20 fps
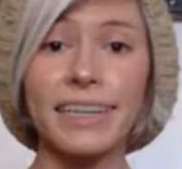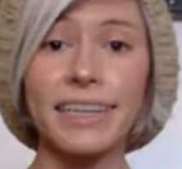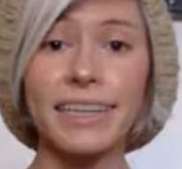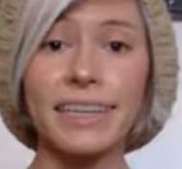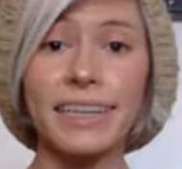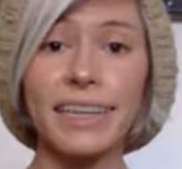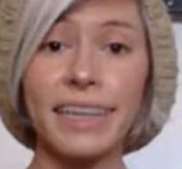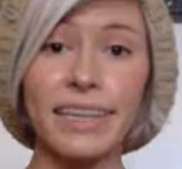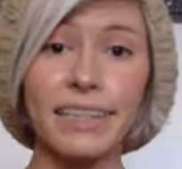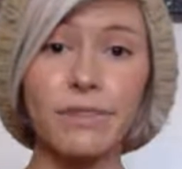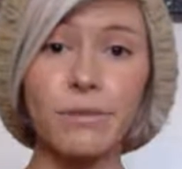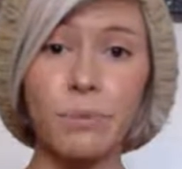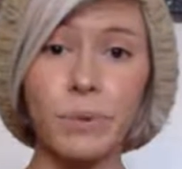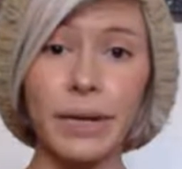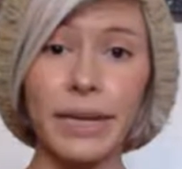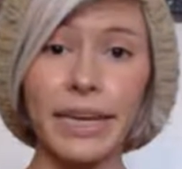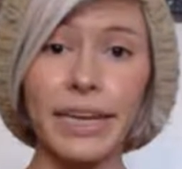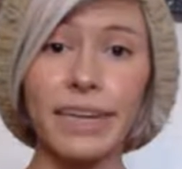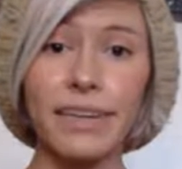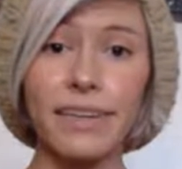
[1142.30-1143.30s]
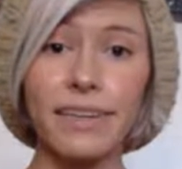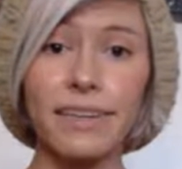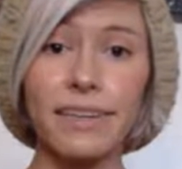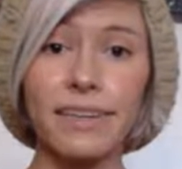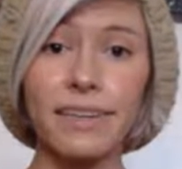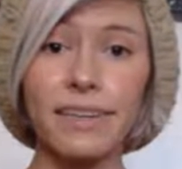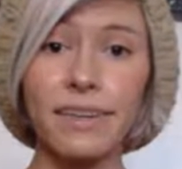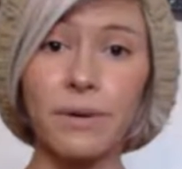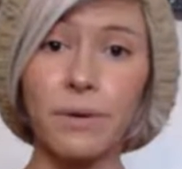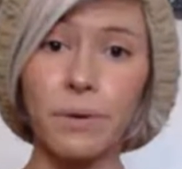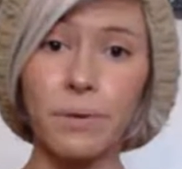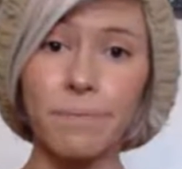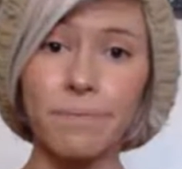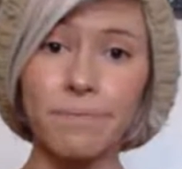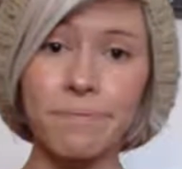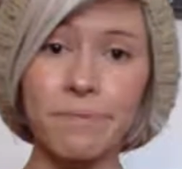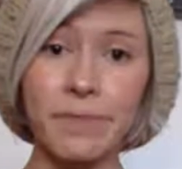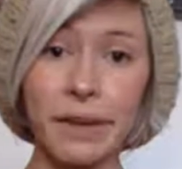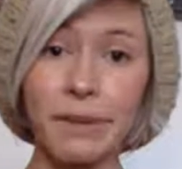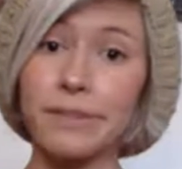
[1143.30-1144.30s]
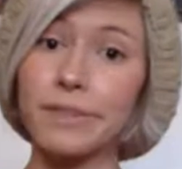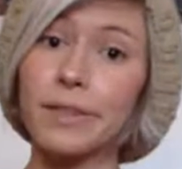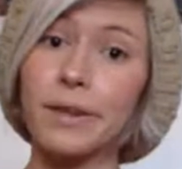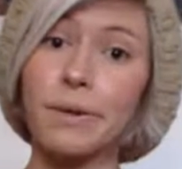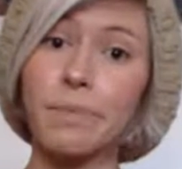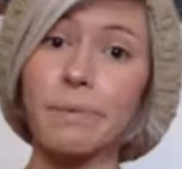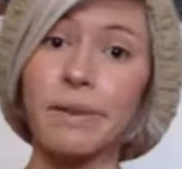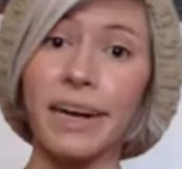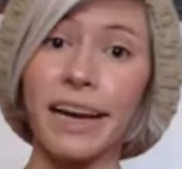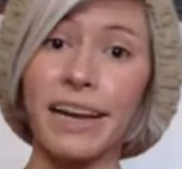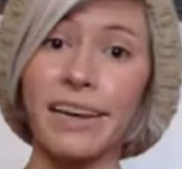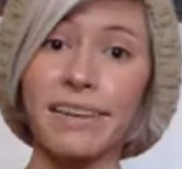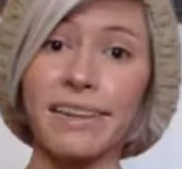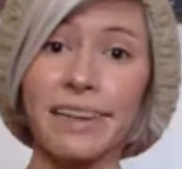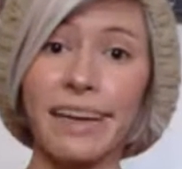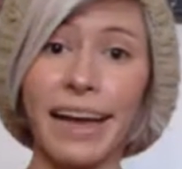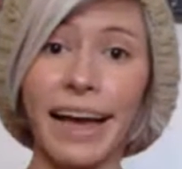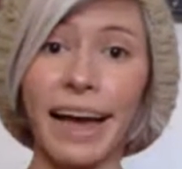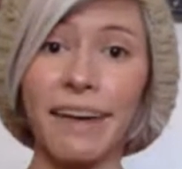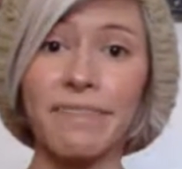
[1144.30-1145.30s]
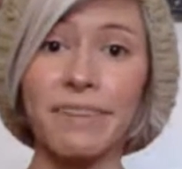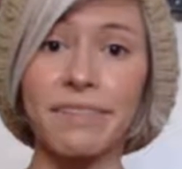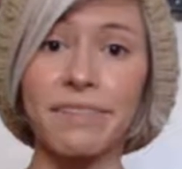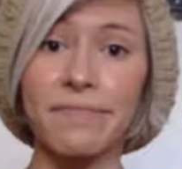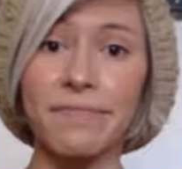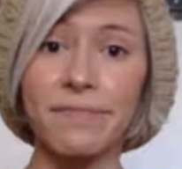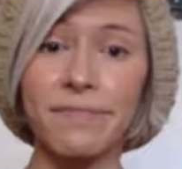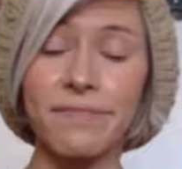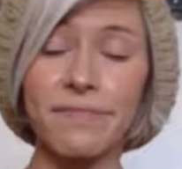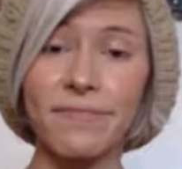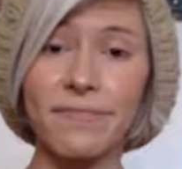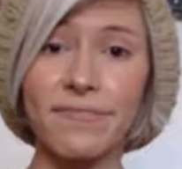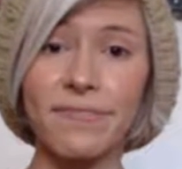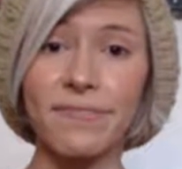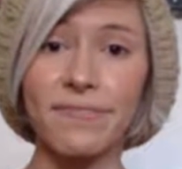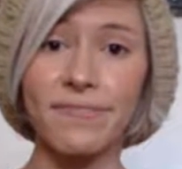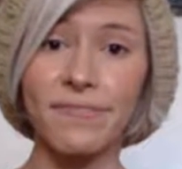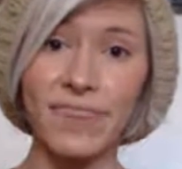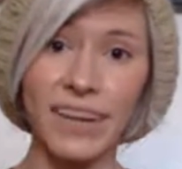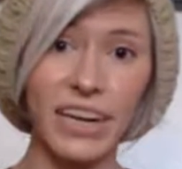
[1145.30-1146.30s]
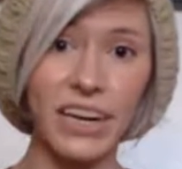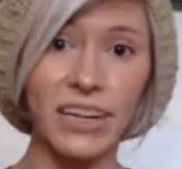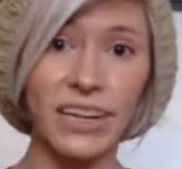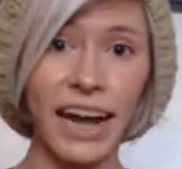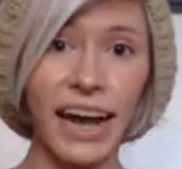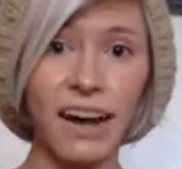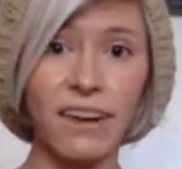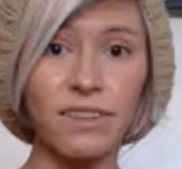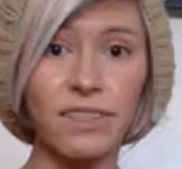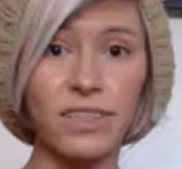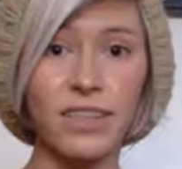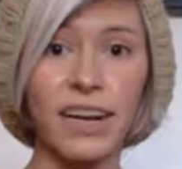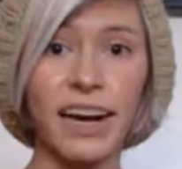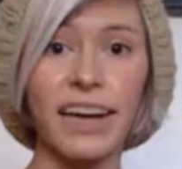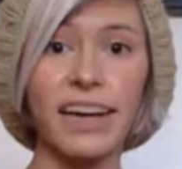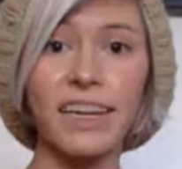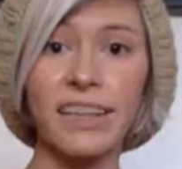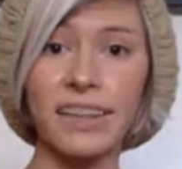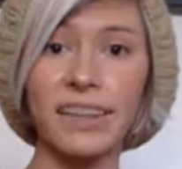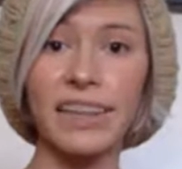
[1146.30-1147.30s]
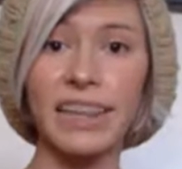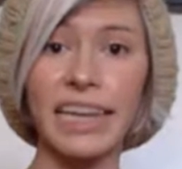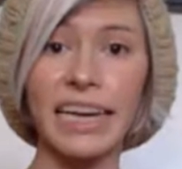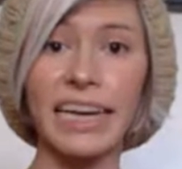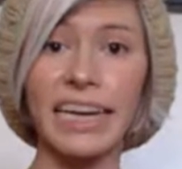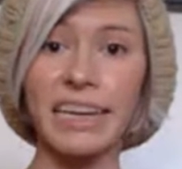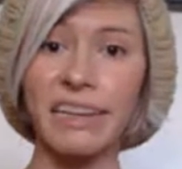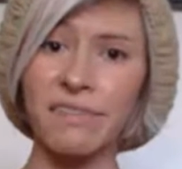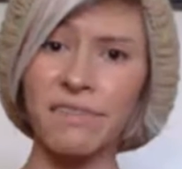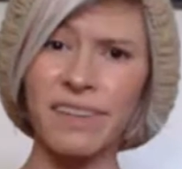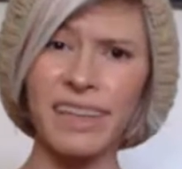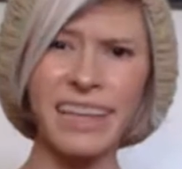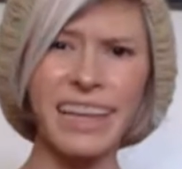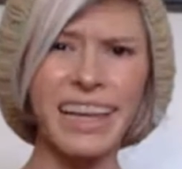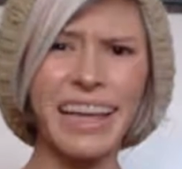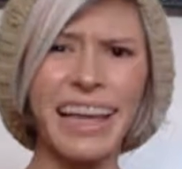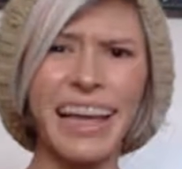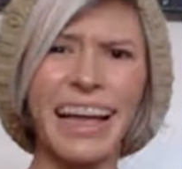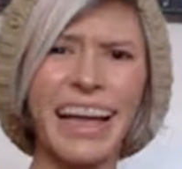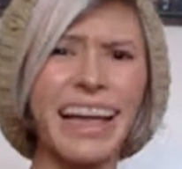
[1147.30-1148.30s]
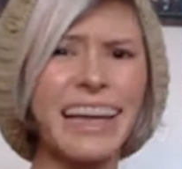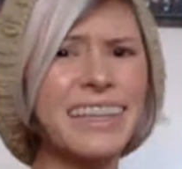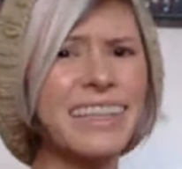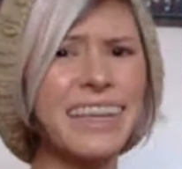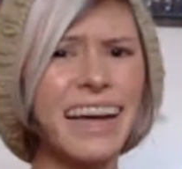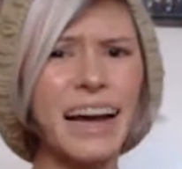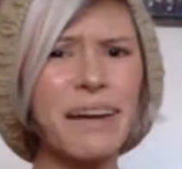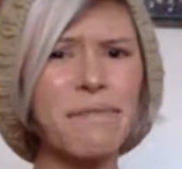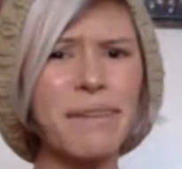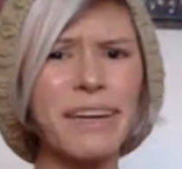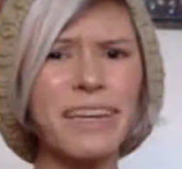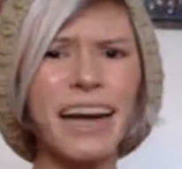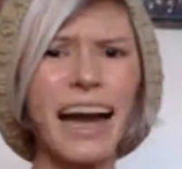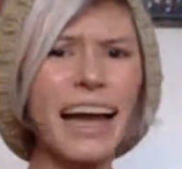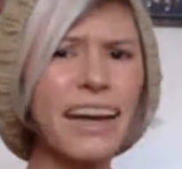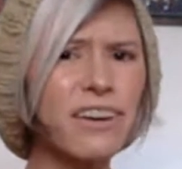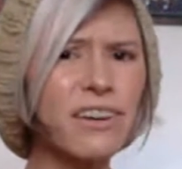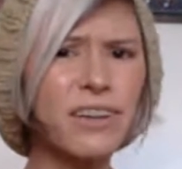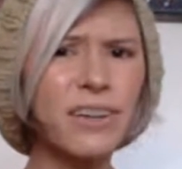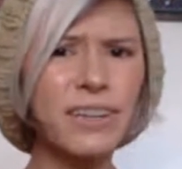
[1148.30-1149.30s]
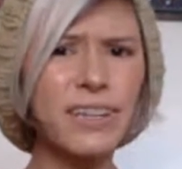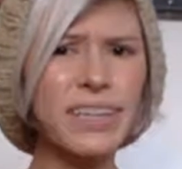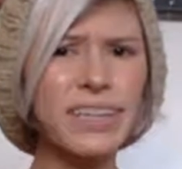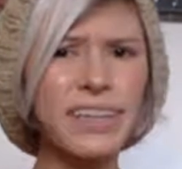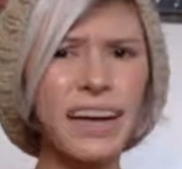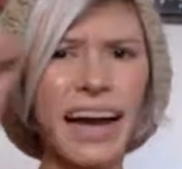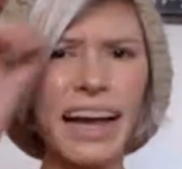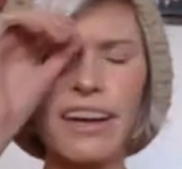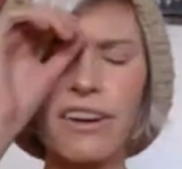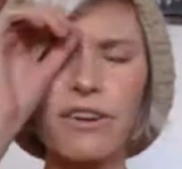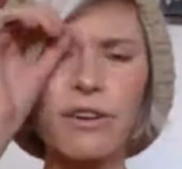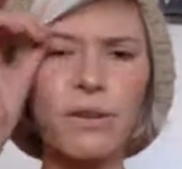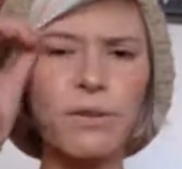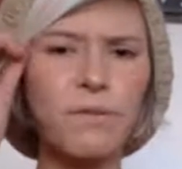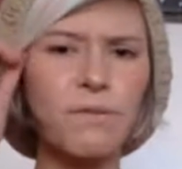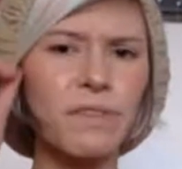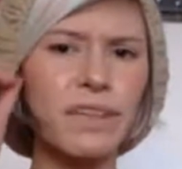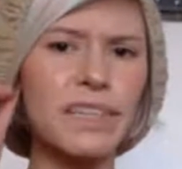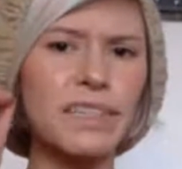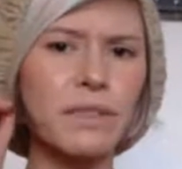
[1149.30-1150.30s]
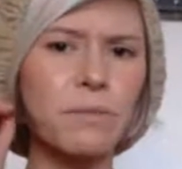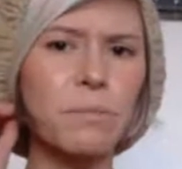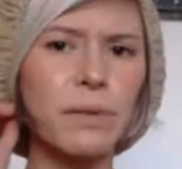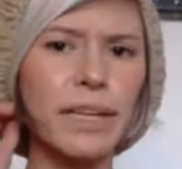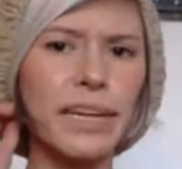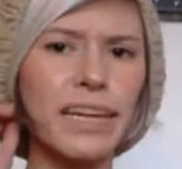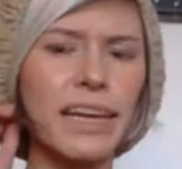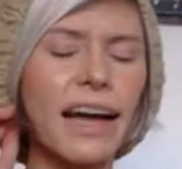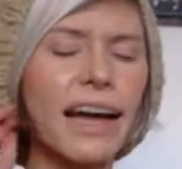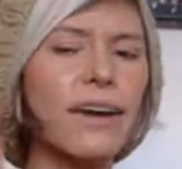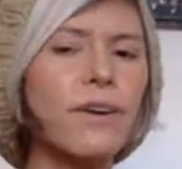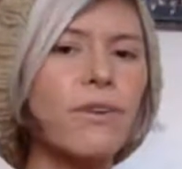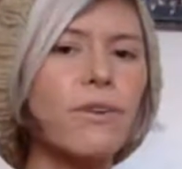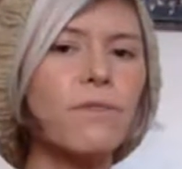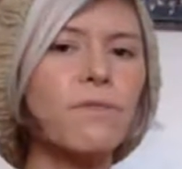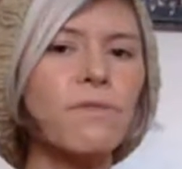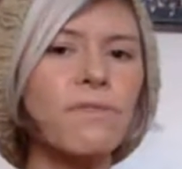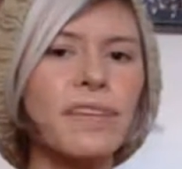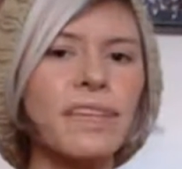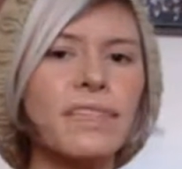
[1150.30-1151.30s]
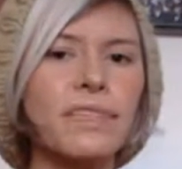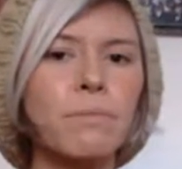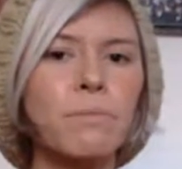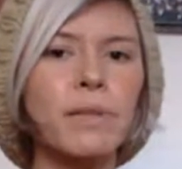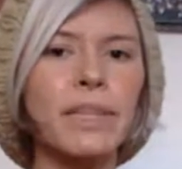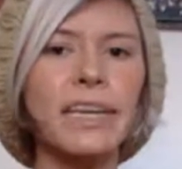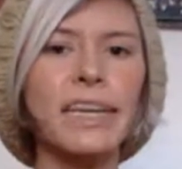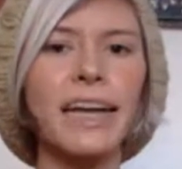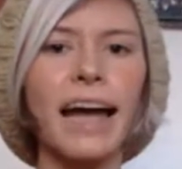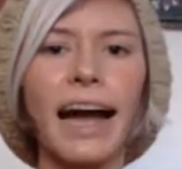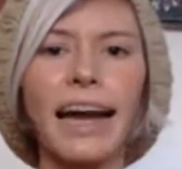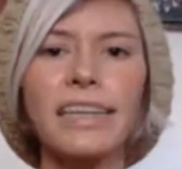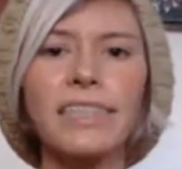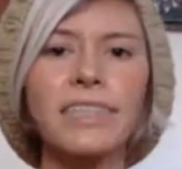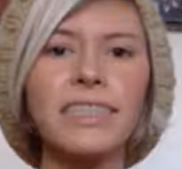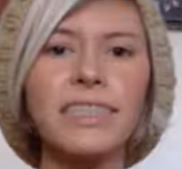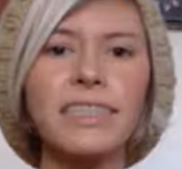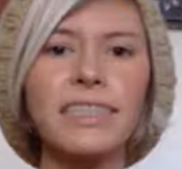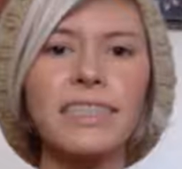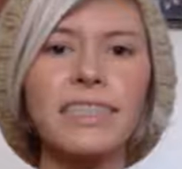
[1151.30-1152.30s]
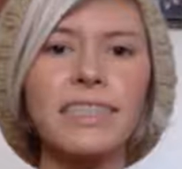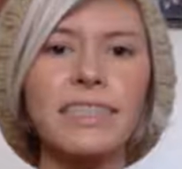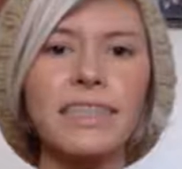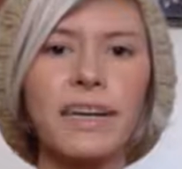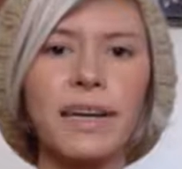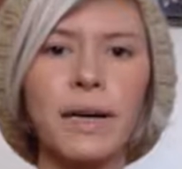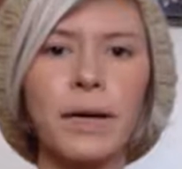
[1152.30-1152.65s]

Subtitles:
this week. I was hoping I'd have it figured out so that I could leave. And I mean, I could feasibly, I just,